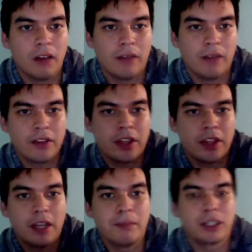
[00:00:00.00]

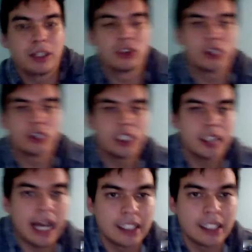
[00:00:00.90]
everything but green
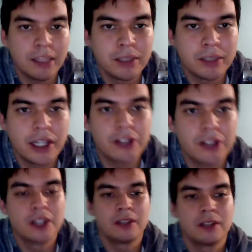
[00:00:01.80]
added up together.
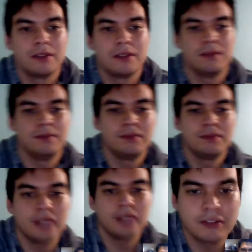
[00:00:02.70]

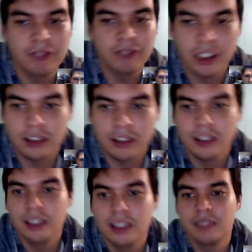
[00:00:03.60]
That's fun.
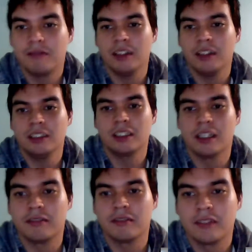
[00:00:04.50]
Fun
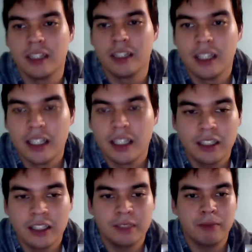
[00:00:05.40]
stuff.
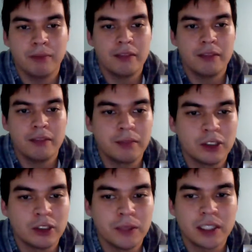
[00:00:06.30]
Doesn't math make
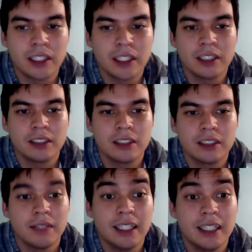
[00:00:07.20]
so much sense?
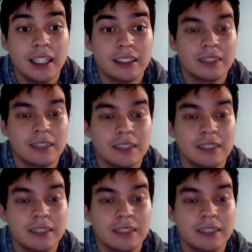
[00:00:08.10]
It does.